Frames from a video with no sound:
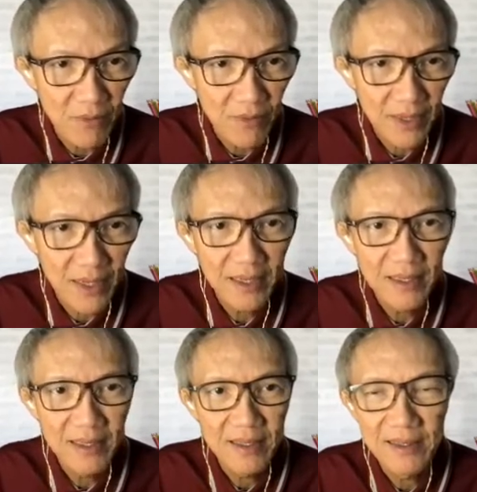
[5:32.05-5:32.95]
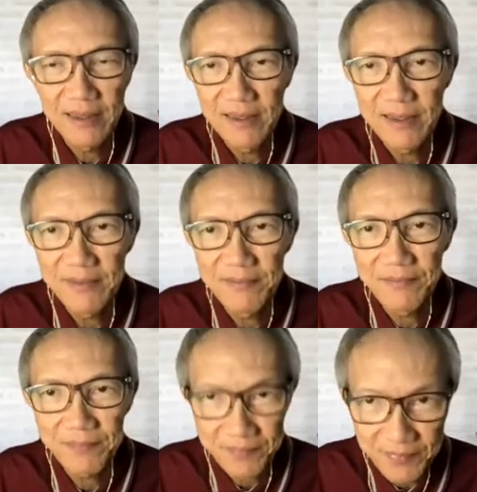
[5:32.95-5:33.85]
Okay,
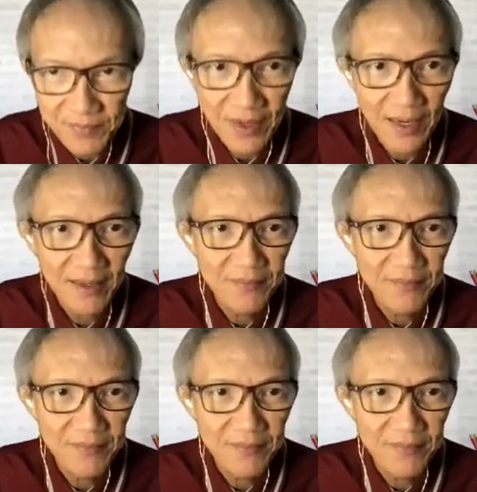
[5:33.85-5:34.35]
right?